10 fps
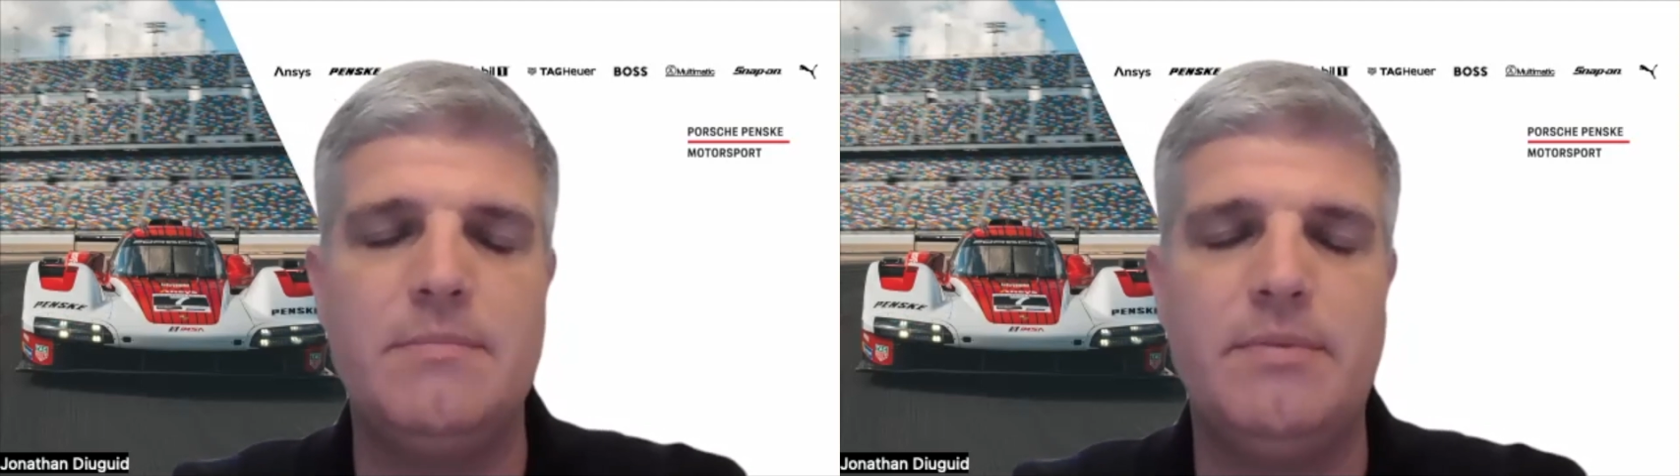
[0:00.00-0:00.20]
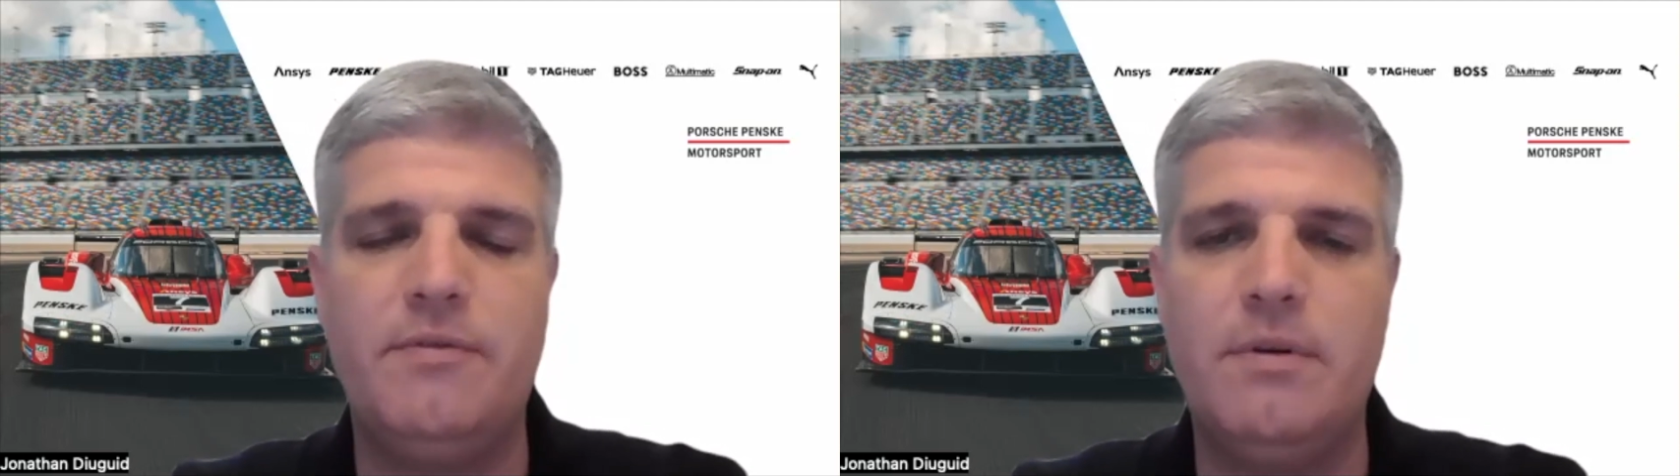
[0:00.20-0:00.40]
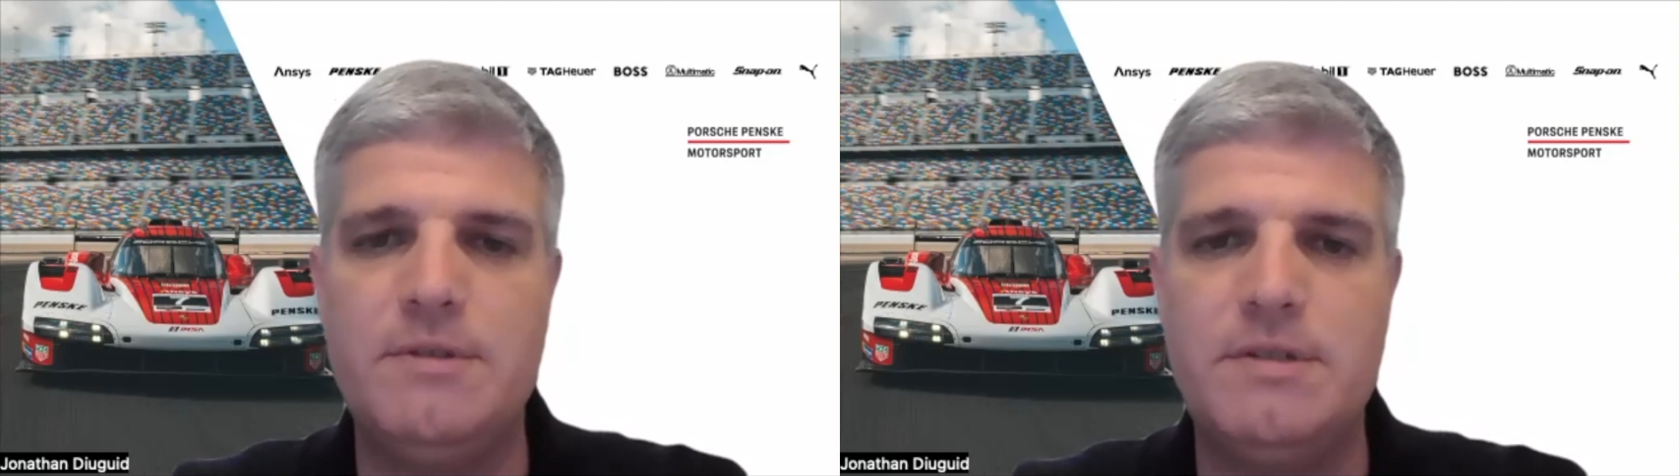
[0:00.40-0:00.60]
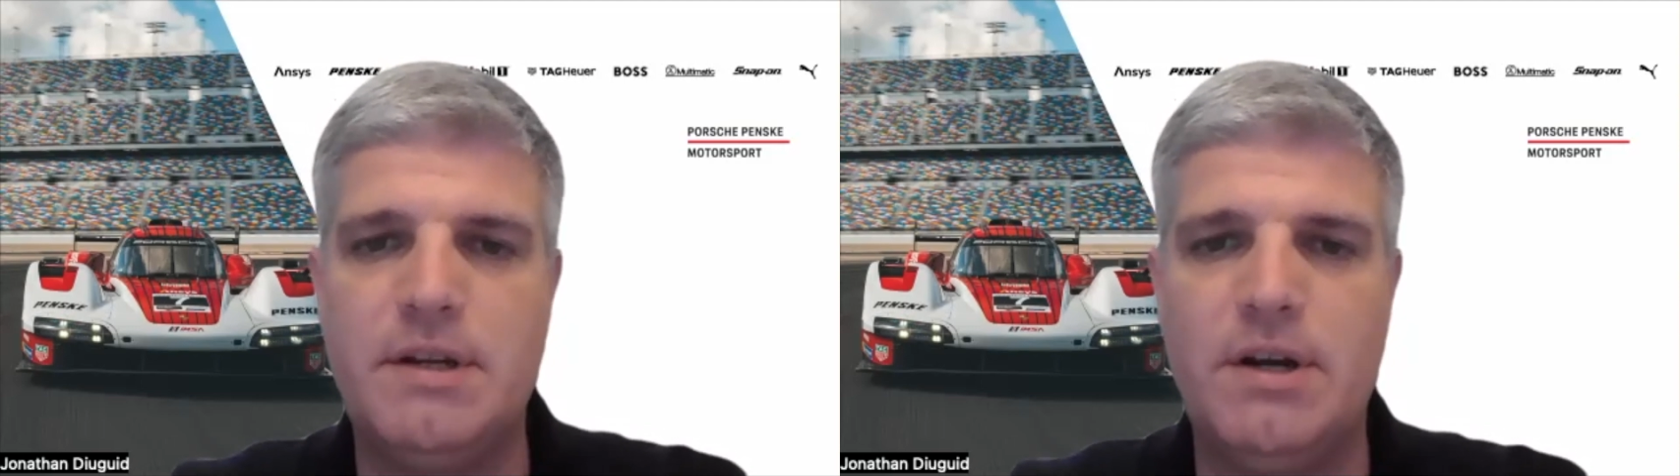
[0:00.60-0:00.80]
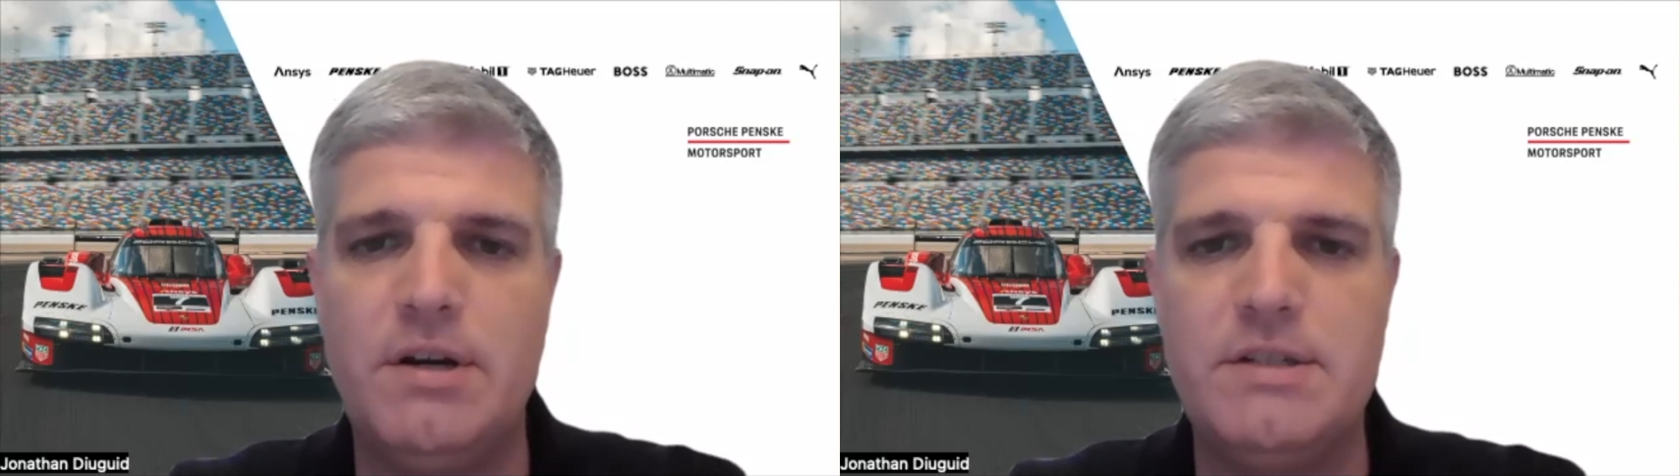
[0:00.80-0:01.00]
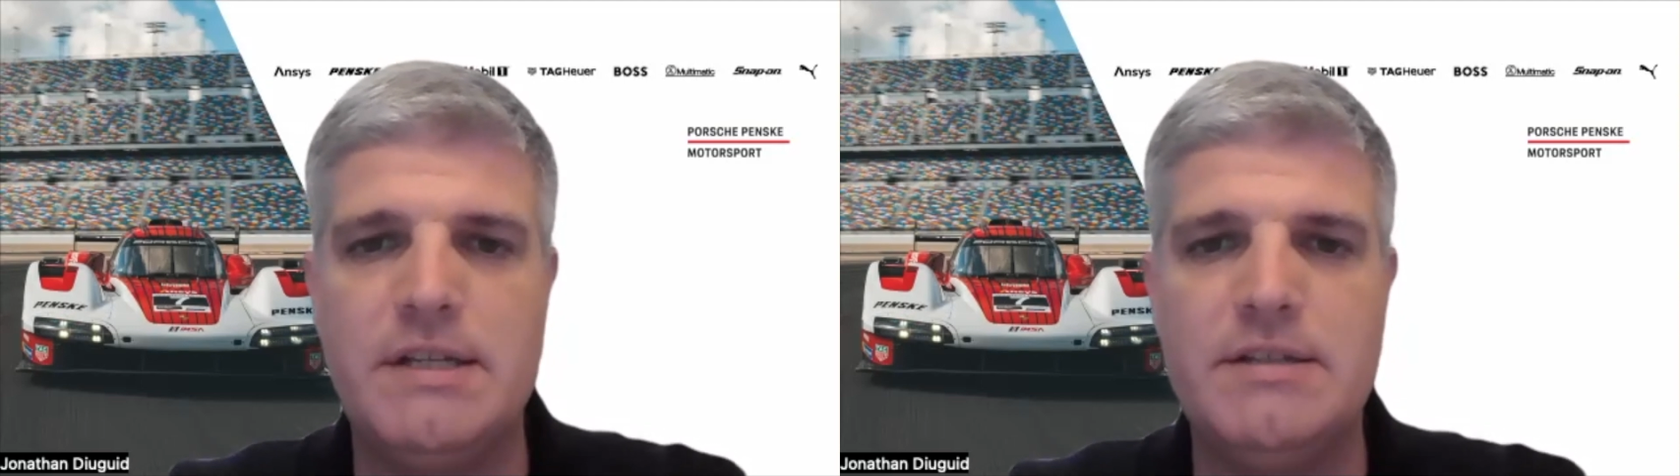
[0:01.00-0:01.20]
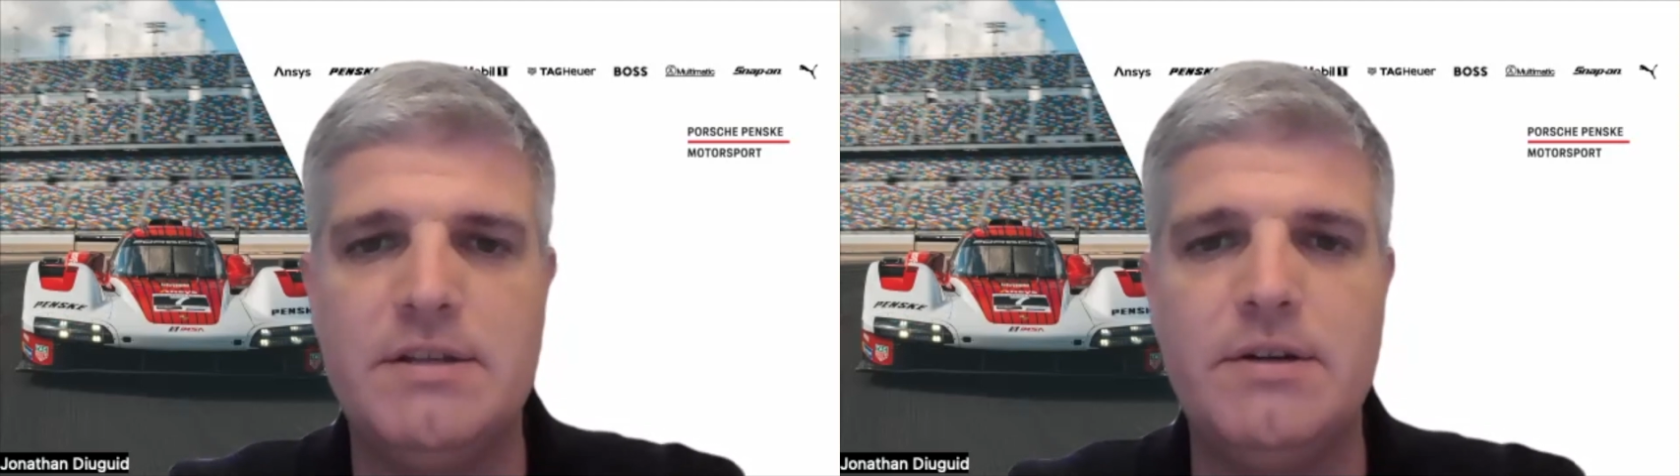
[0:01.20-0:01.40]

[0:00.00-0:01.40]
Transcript: in performance of the cars is.